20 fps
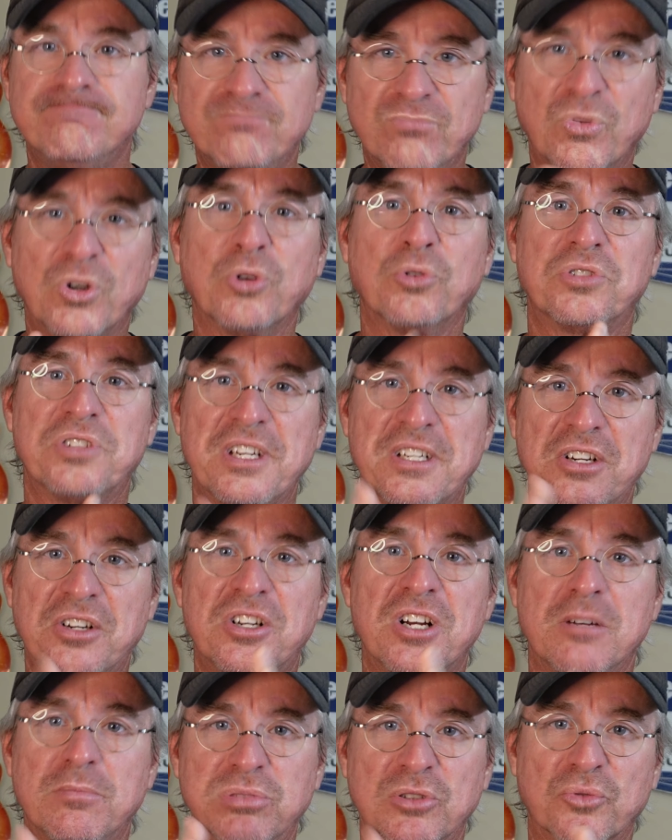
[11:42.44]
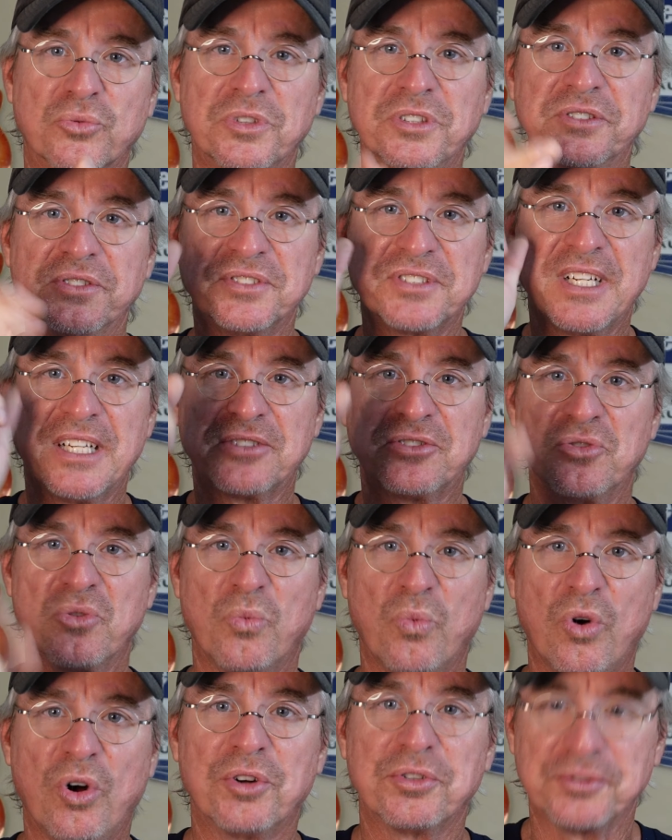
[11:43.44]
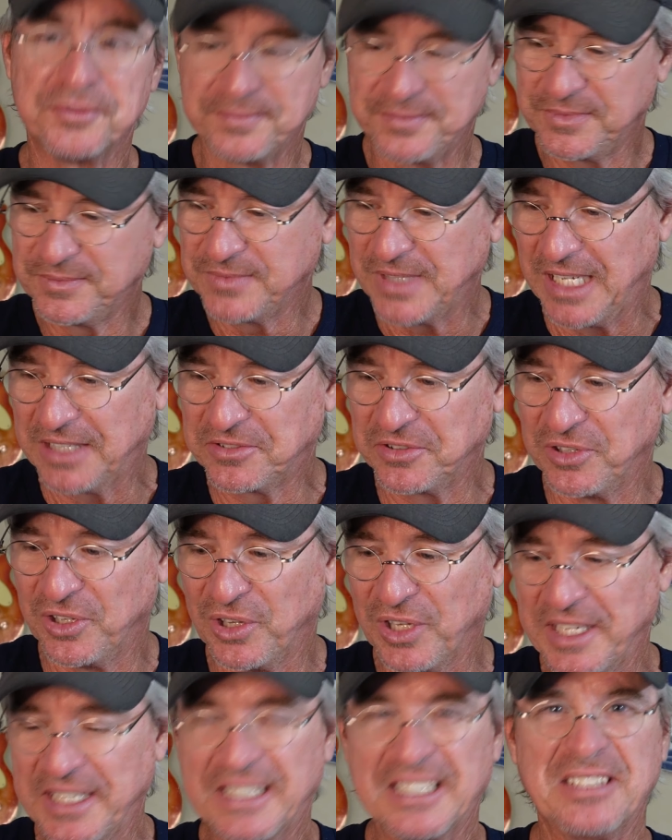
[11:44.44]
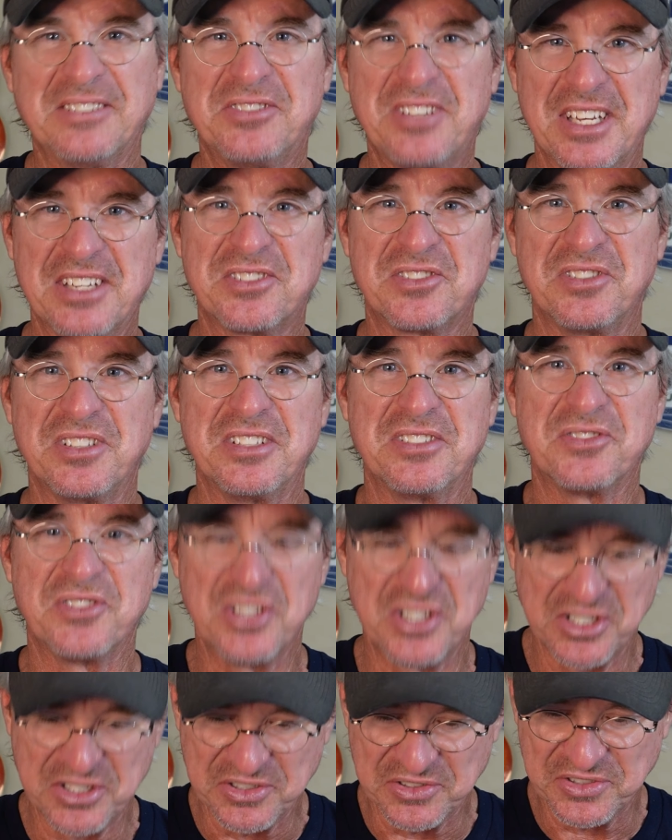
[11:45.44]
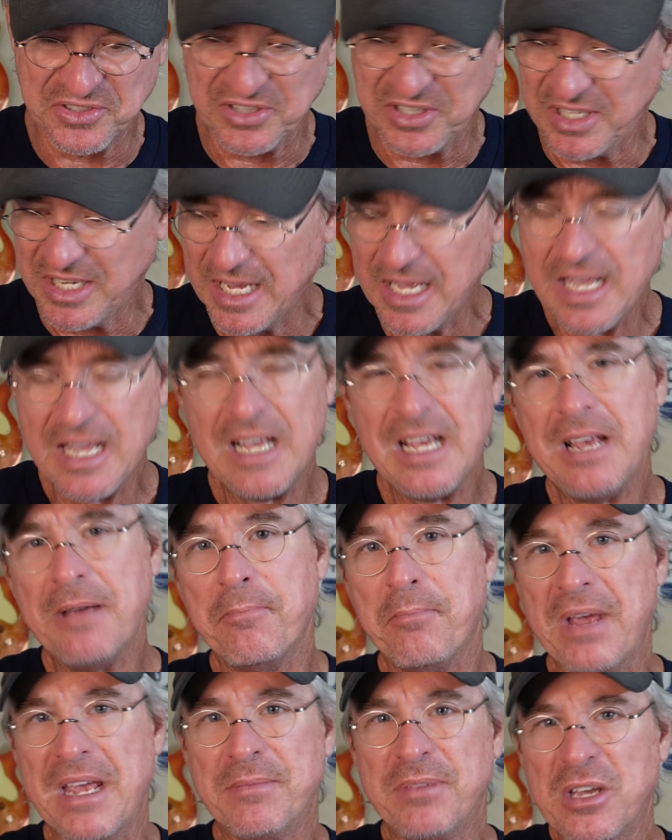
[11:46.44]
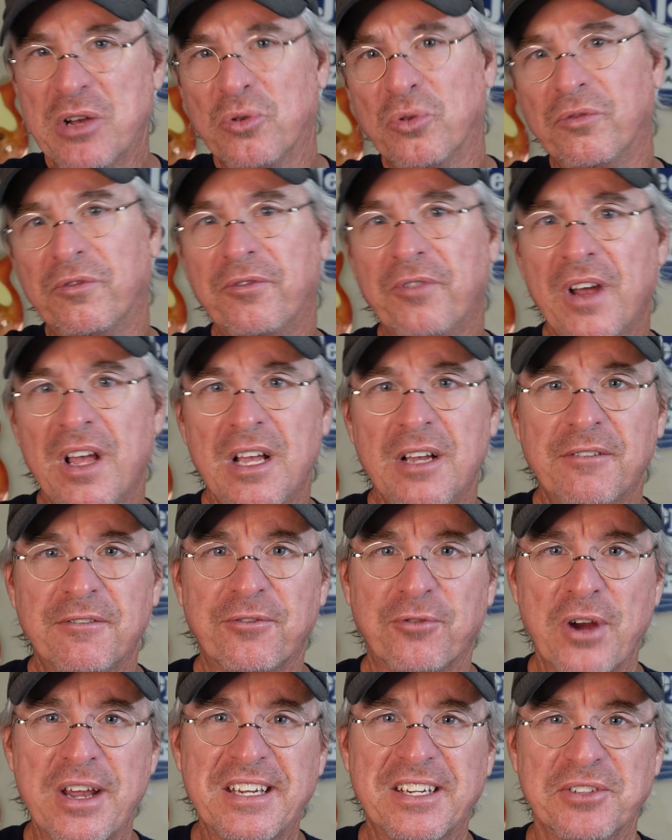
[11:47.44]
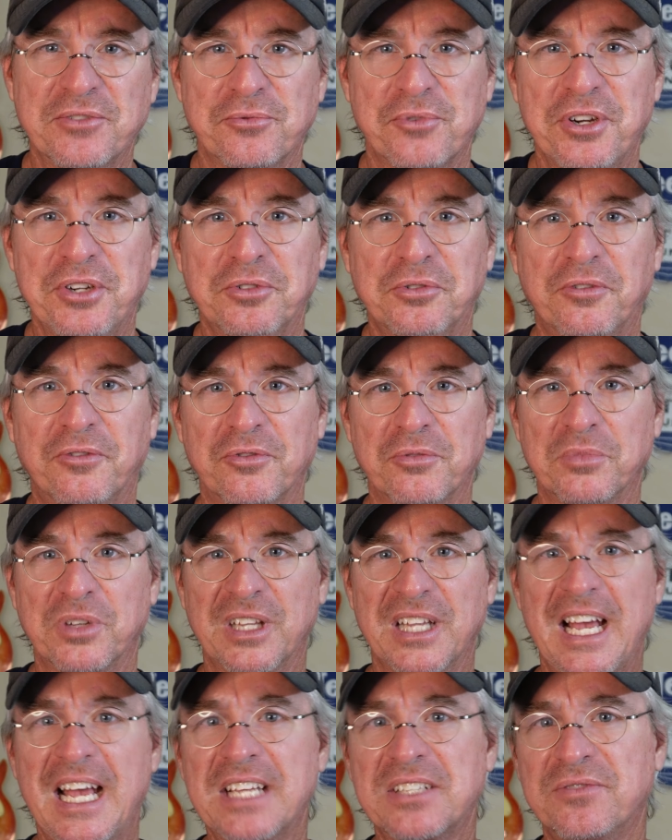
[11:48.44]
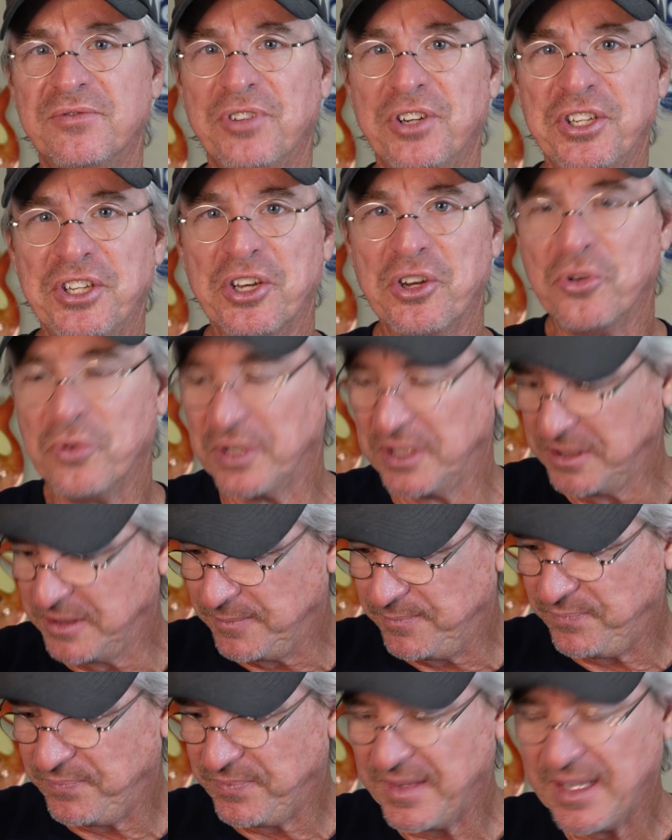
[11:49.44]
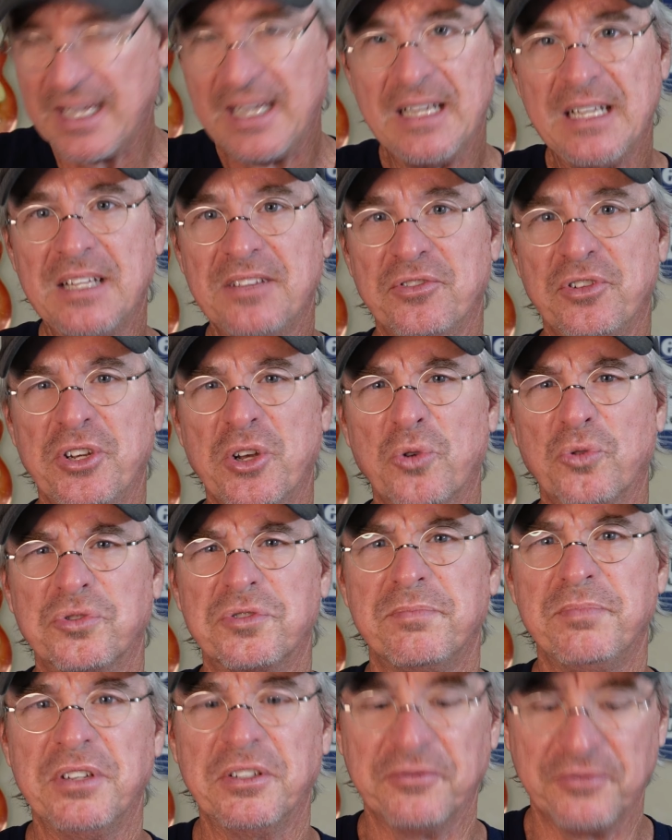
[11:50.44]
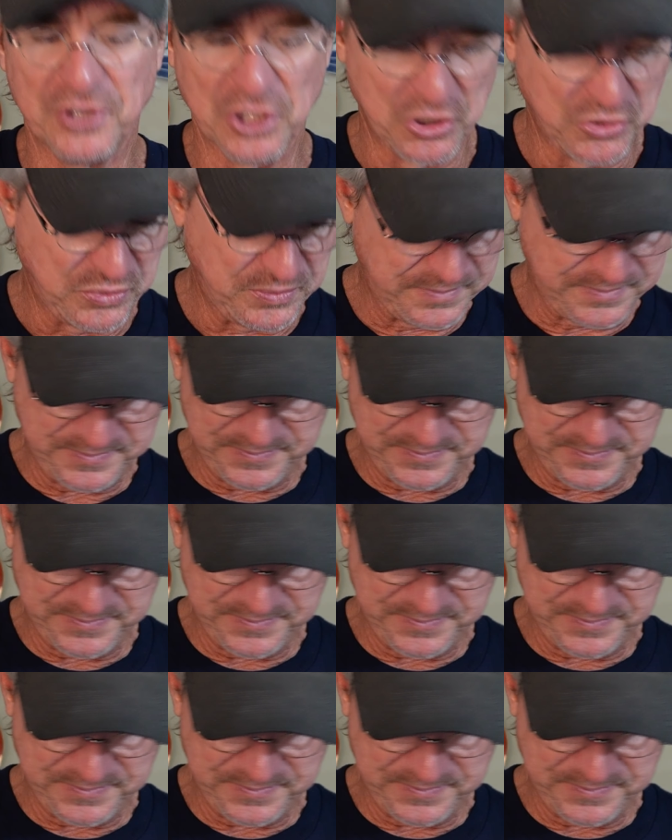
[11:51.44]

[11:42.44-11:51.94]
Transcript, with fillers: We're going to take a couple of reels out to the water out to the lake and test these things and see. Maybe old Franken reel from the last video and the old spin flow.